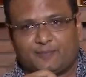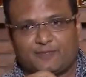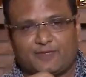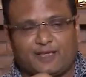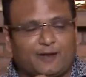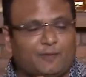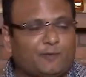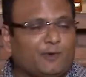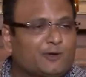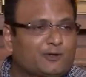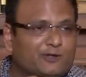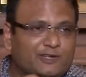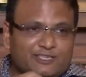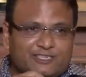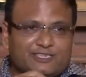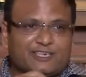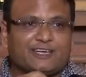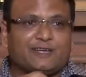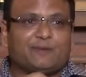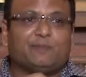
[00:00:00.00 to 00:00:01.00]
And I'm not
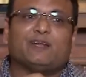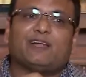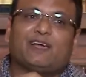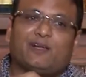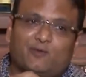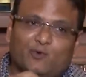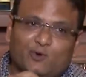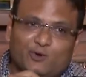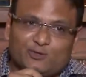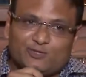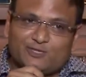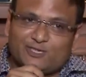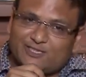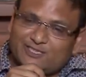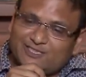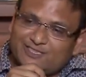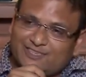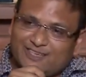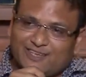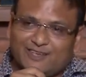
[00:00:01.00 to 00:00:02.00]
teaching it, but I want to just
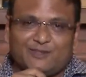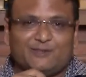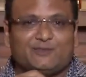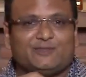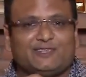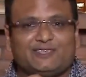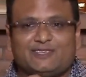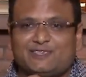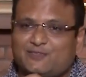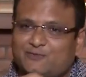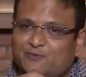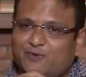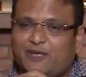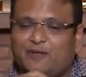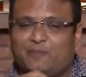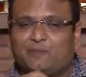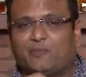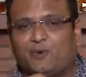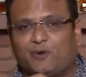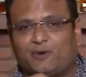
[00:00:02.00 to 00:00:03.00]
tell you that this is very
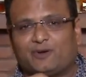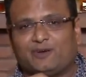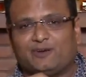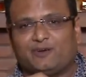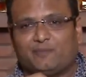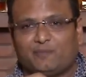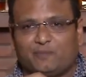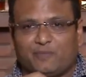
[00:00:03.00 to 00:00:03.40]
important.